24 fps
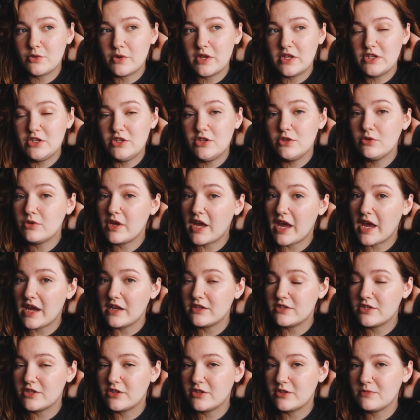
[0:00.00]
in UK
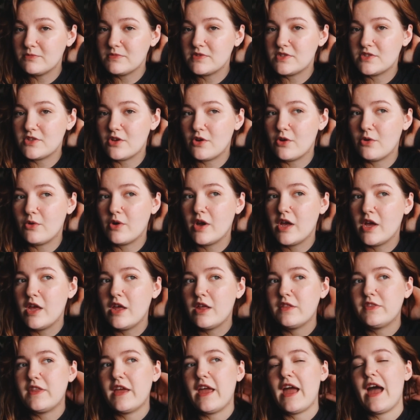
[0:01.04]
terms, so
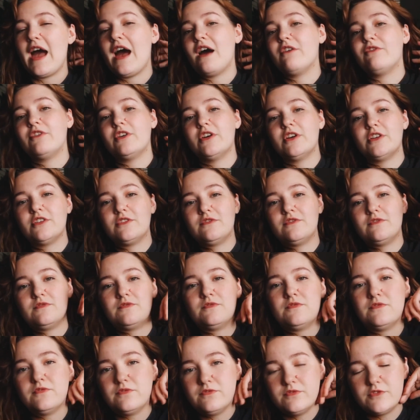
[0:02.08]
they have a
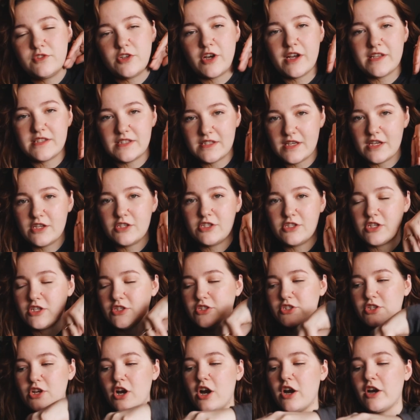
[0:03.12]
translation
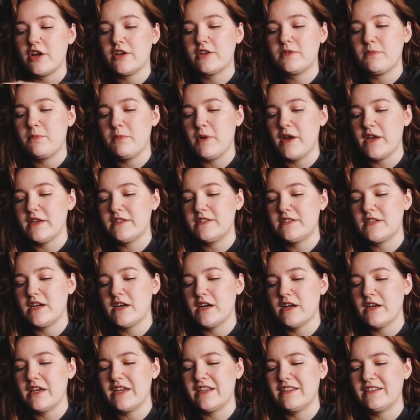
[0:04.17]
chart, but
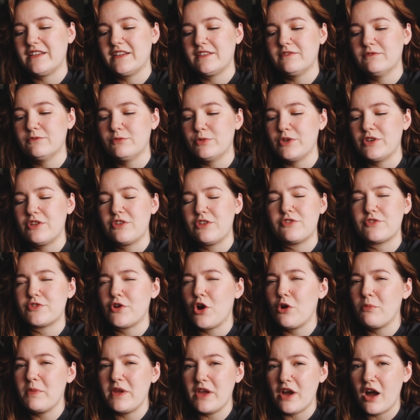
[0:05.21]
it would
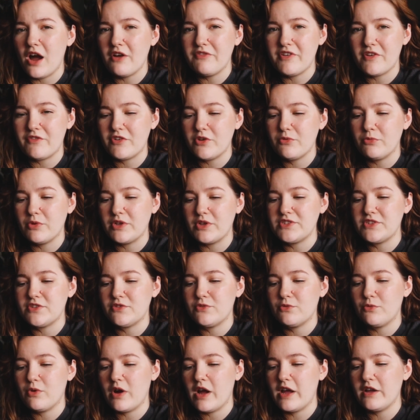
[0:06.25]
throw me off every once in
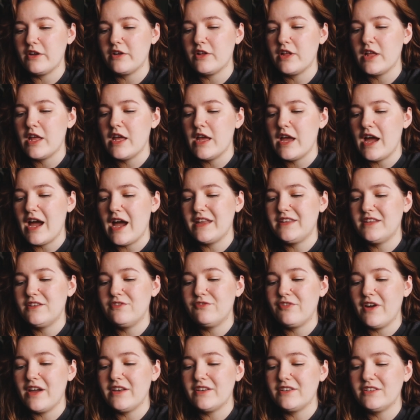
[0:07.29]
a while. I did
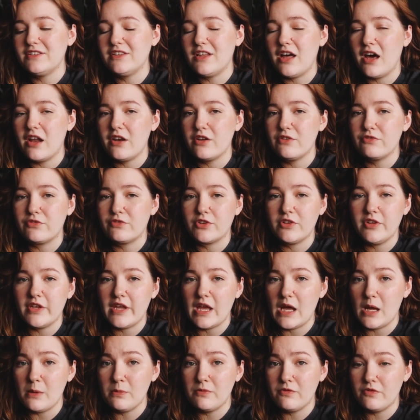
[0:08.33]
find a lot of really
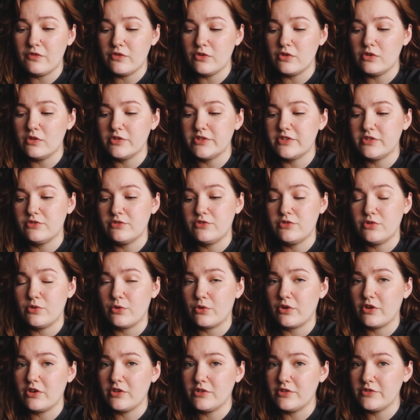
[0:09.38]
helpful
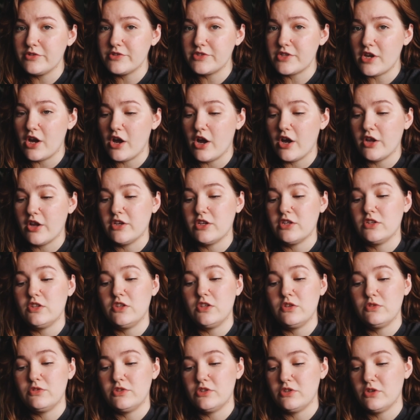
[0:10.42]
tutorials on
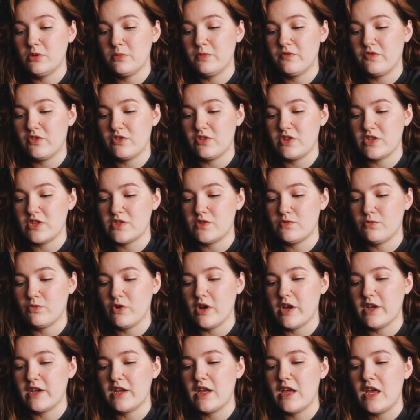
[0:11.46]
YouTube for this
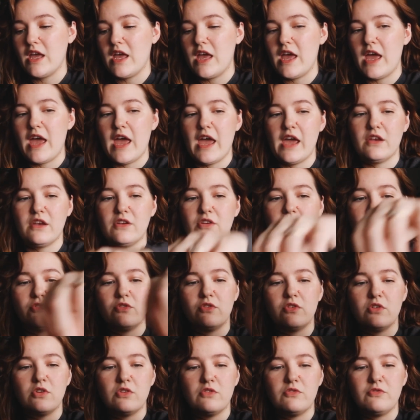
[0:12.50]
one, and
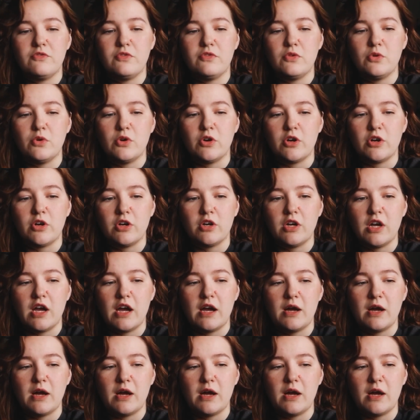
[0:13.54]
for